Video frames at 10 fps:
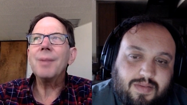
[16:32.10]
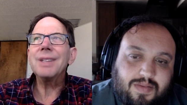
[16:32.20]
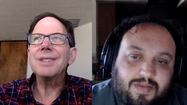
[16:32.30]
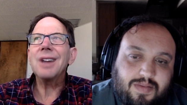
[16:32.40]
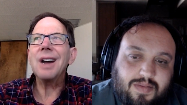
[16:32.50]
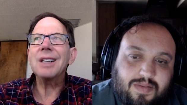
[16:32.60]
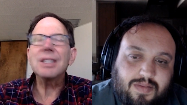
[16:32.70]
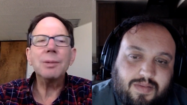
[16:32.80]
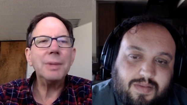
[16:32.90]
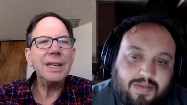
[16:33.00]
Speaker 1: talk to
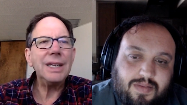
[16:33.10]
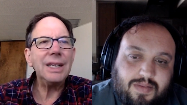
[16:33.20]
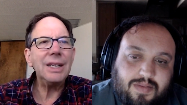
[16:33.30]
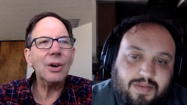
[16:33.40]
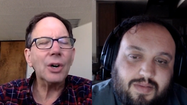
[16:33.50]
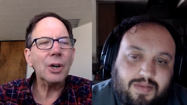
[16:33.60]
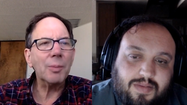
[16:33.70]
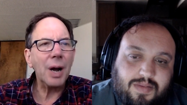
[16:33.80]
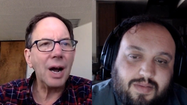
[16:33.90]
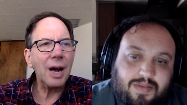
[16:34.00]
me or your
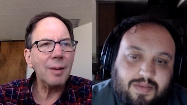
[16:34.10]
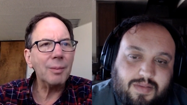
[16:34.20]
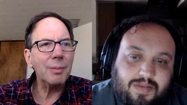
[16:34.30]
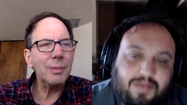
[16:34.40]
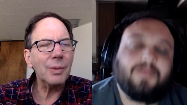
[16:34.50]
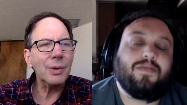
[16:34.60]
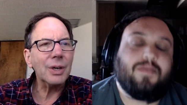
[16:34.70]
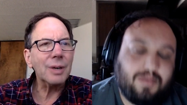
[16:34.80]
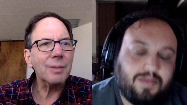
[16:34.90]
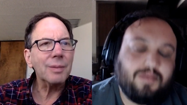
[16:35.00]
mom or your
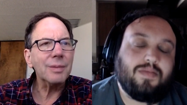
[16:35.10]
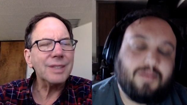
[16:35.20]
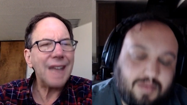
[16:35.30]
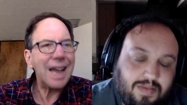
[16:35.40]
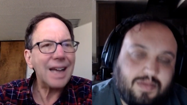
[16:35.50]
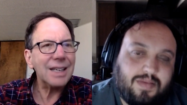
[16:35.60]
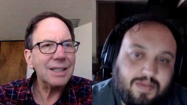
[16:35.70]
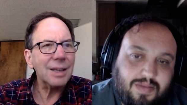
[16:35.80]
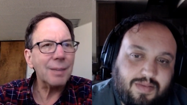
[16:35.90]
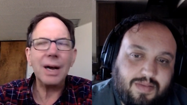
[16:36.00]
dad
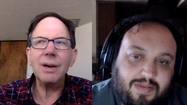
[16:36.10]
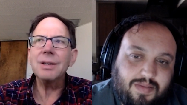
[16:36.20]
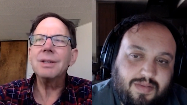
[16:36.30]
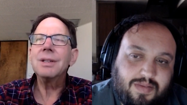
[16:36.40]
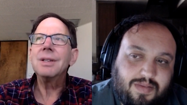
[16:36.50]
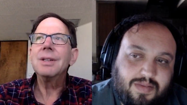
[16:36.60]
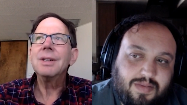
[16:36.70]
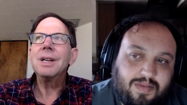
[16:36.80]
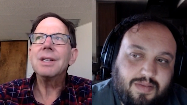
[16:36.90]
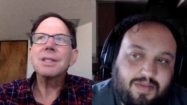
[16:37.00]
about
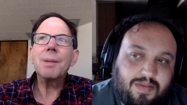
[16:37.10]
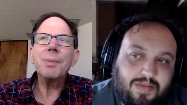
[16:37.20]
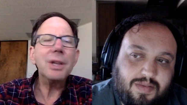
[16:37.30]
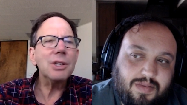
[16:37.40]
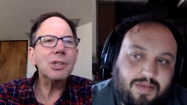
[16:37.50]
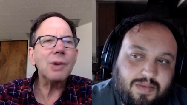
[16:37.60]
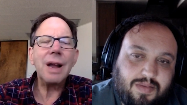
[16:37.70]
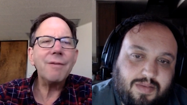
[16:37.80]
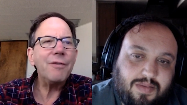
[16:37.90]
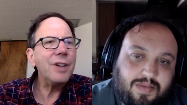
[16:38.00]
and something you should try and
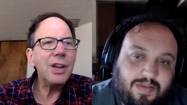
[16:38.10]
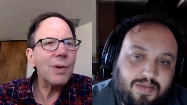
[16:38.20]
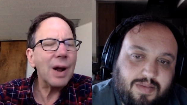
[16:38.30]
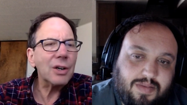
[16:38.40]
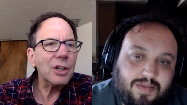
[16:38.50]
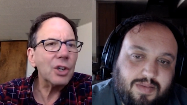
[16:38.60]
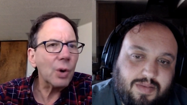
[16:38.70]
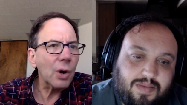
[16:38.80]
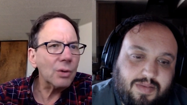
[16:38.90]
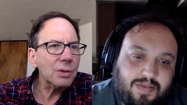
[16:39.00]
figure out on your own?